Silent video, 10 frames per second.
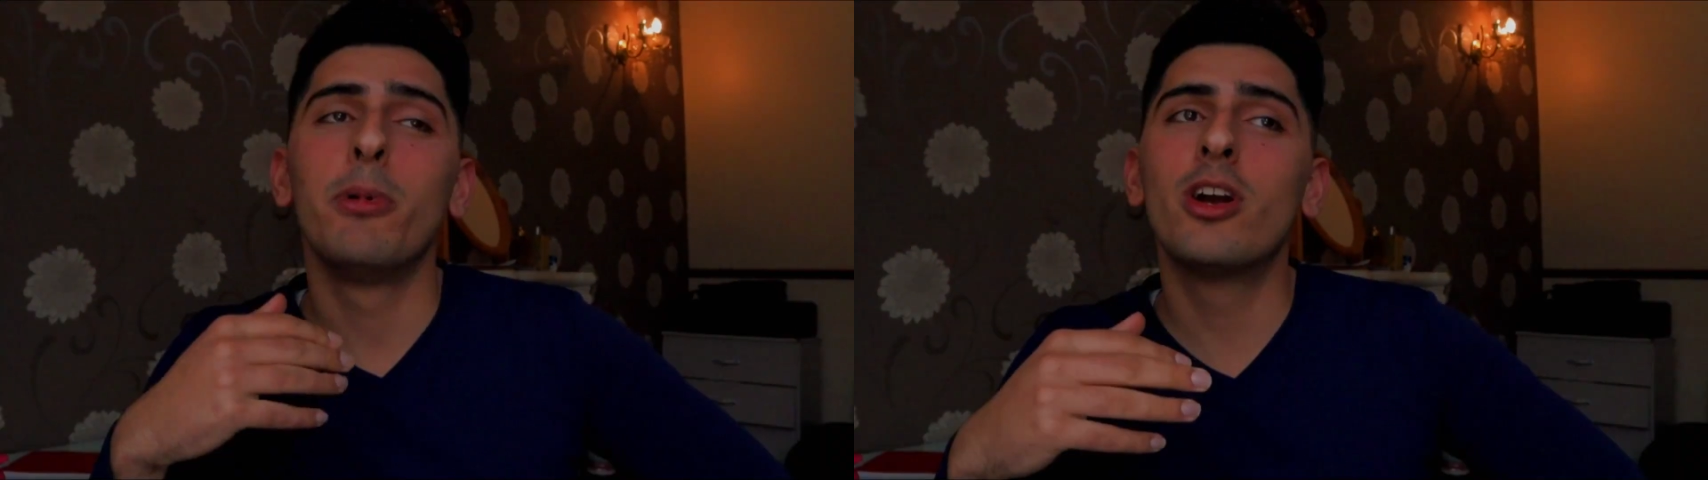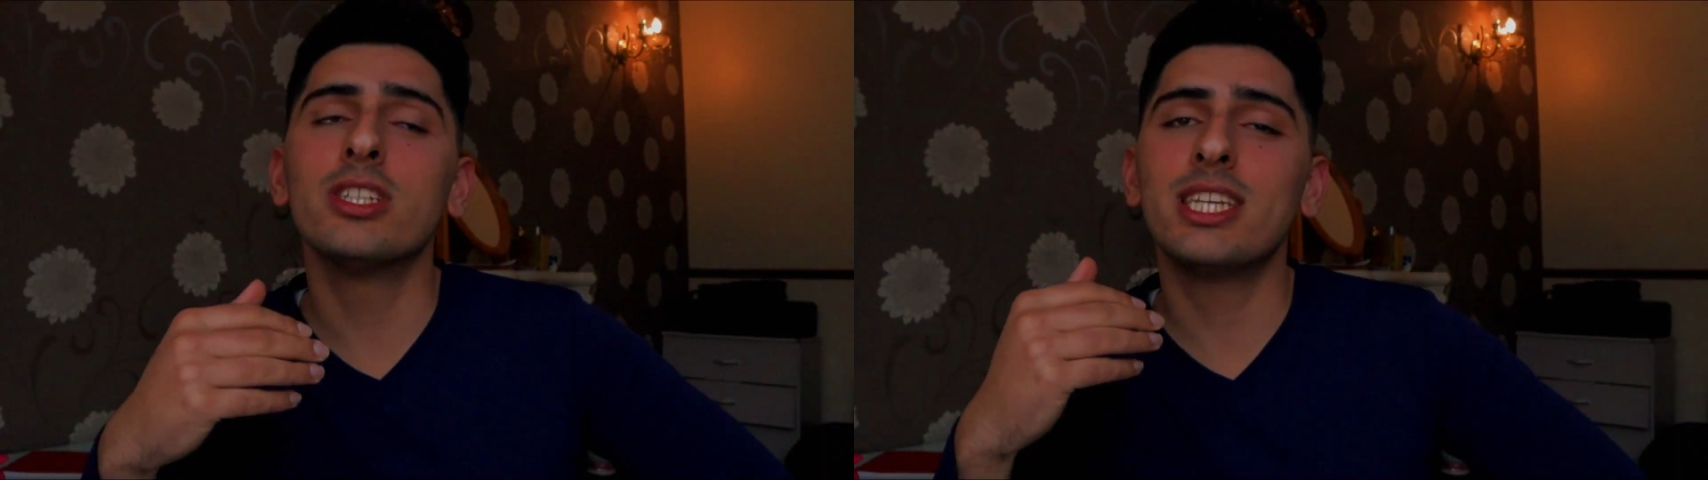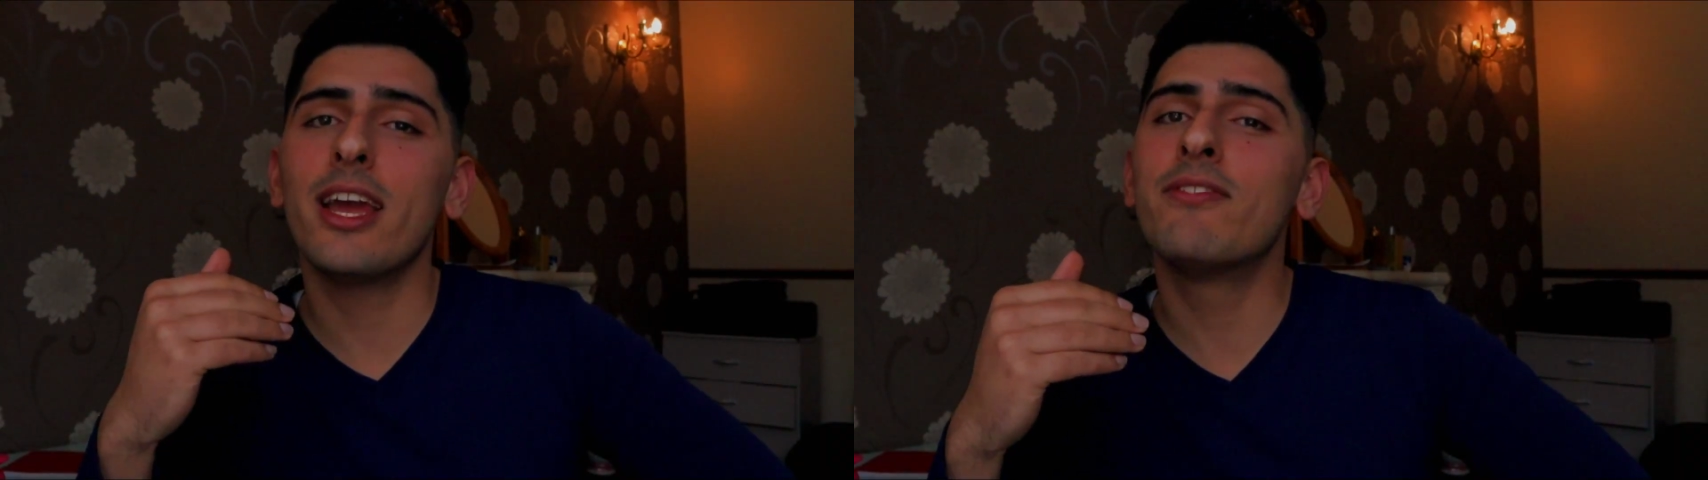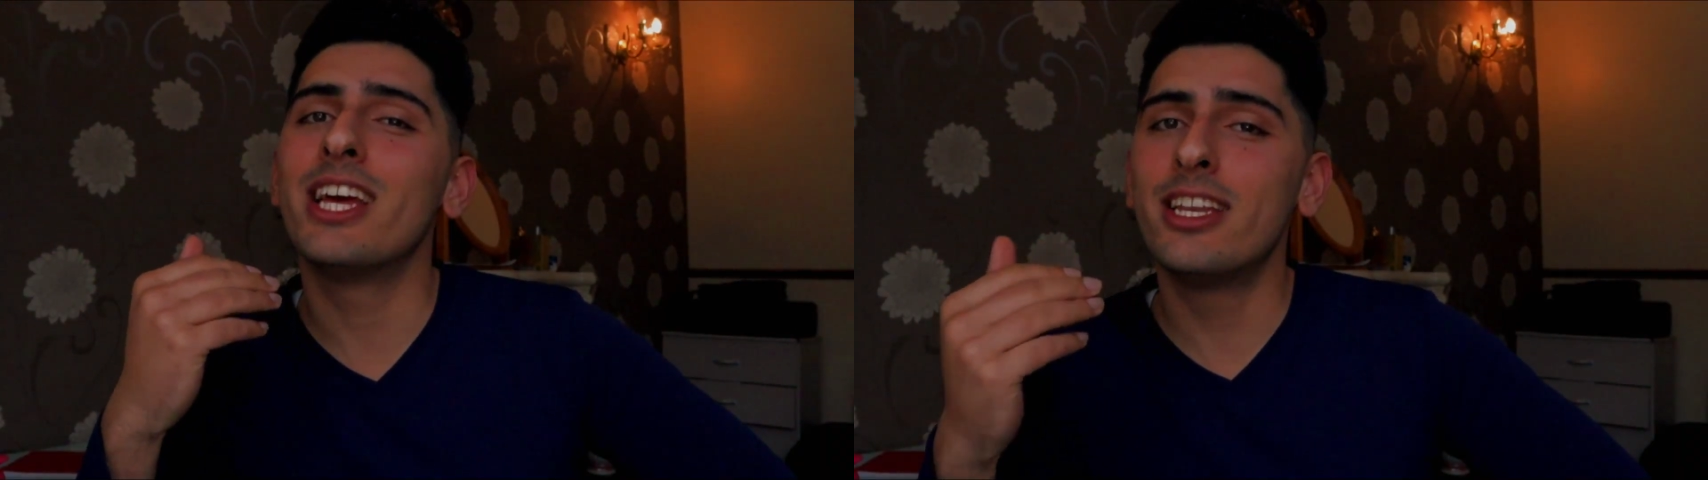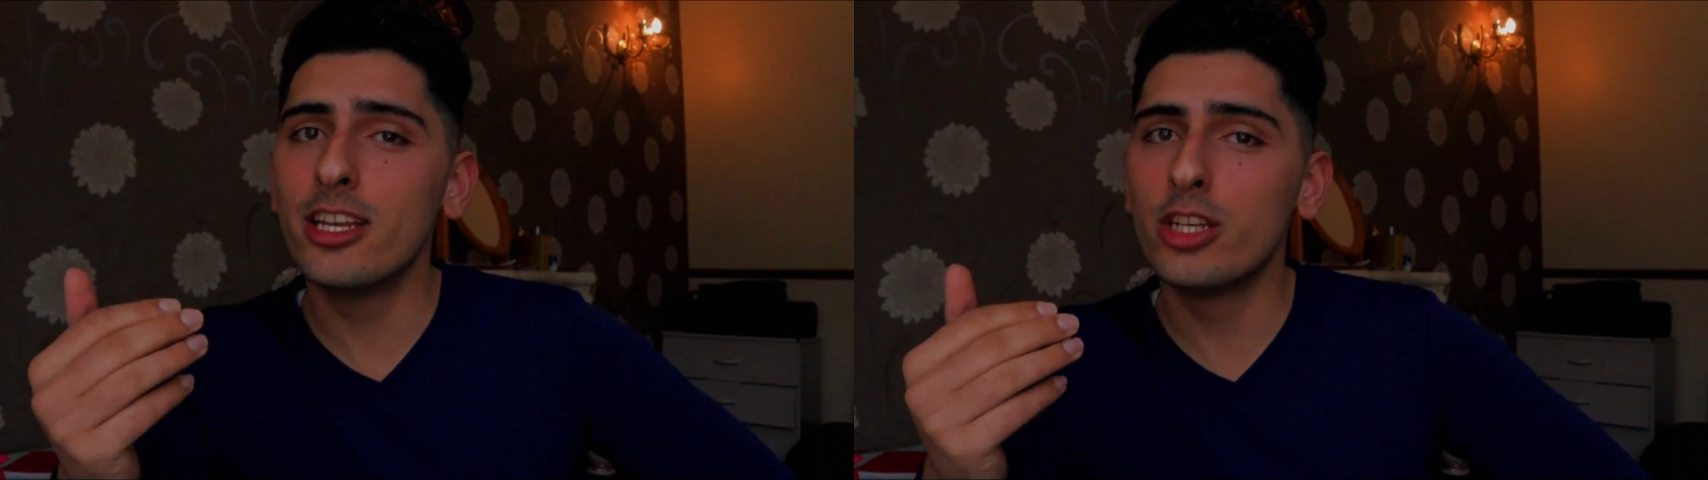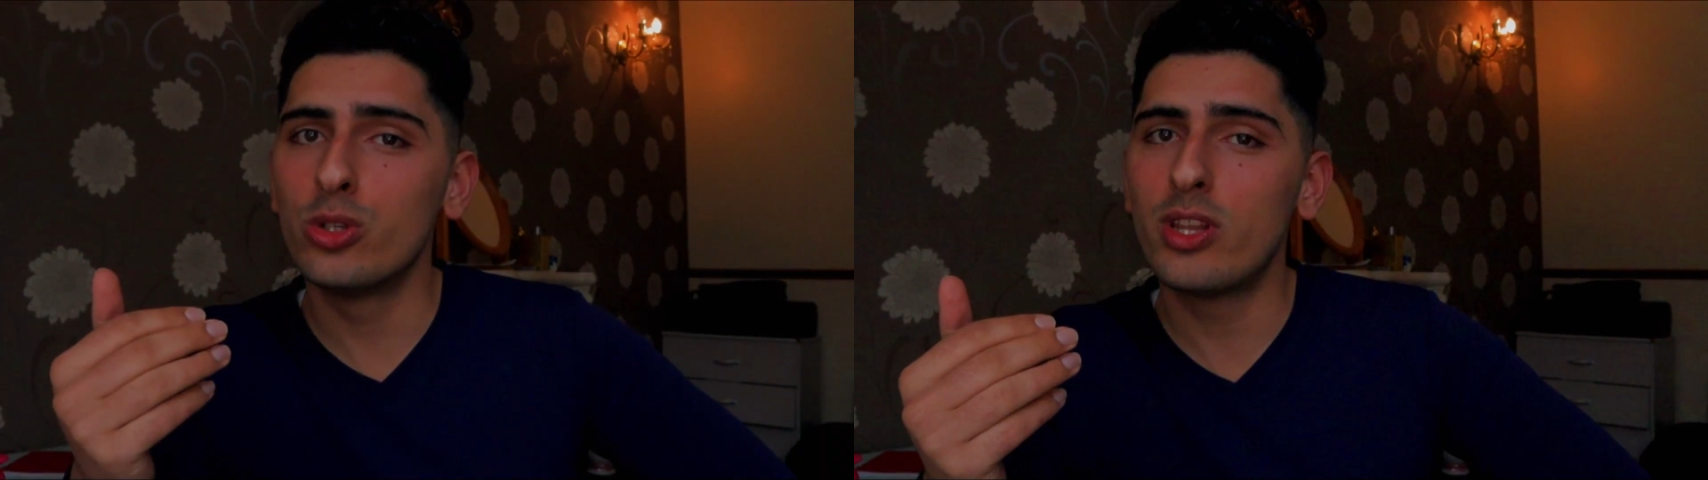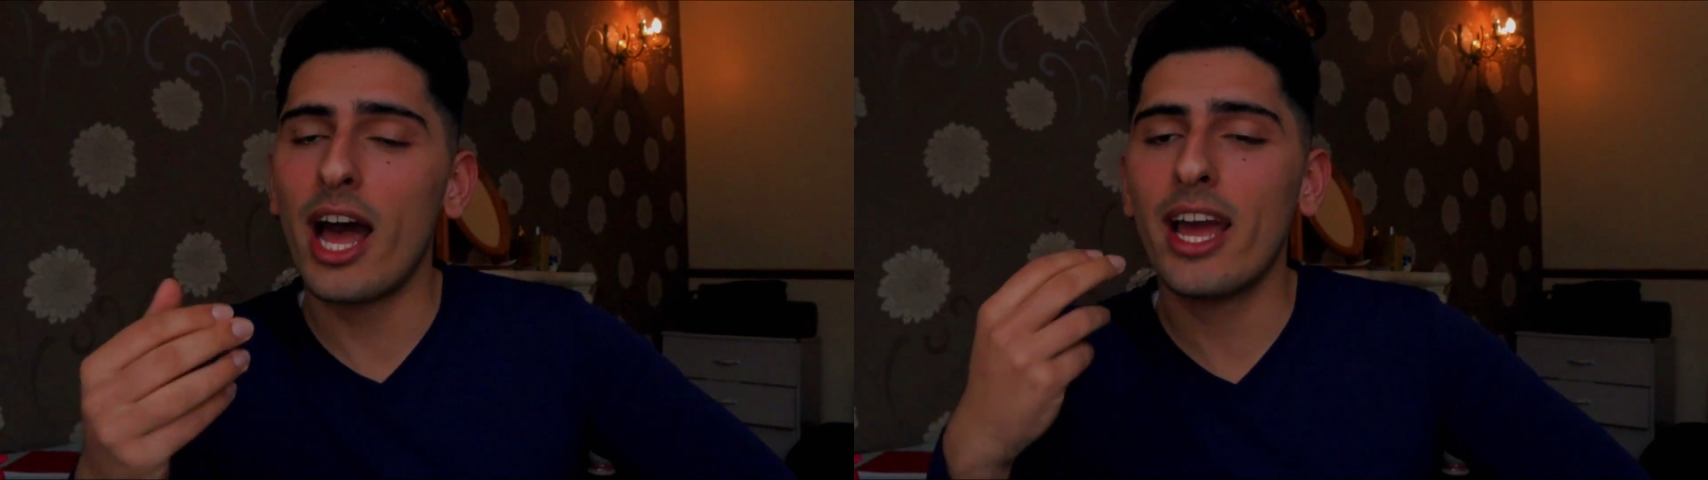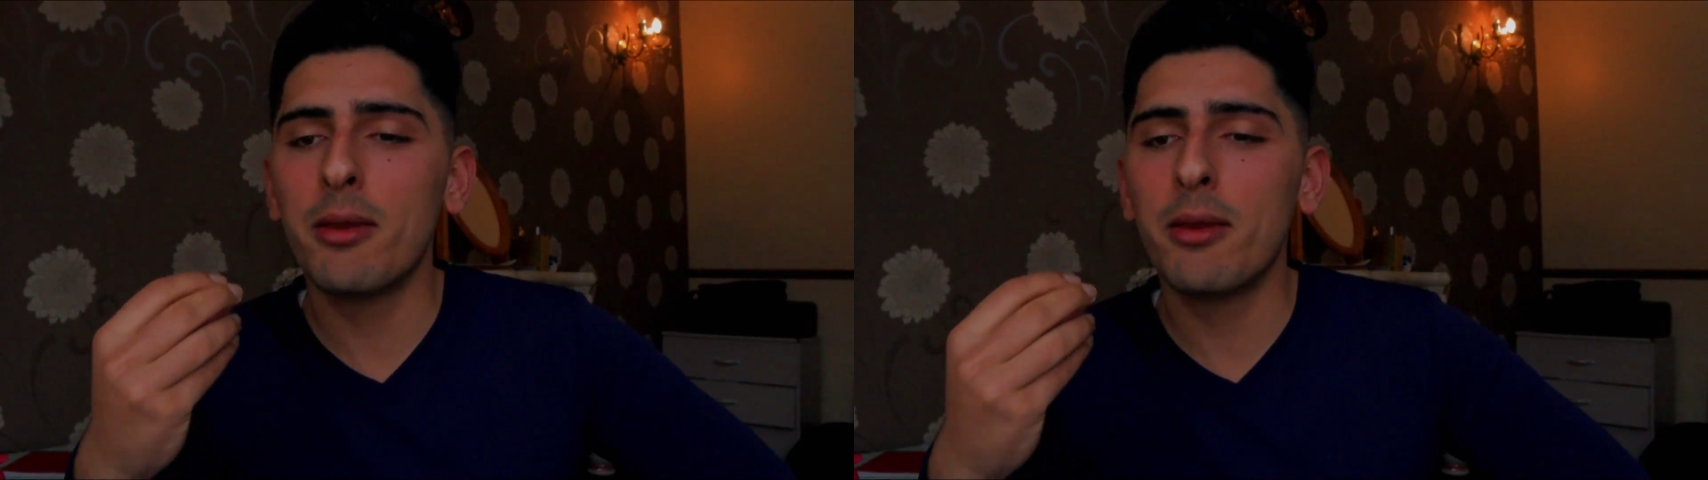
Because if they didn't do that,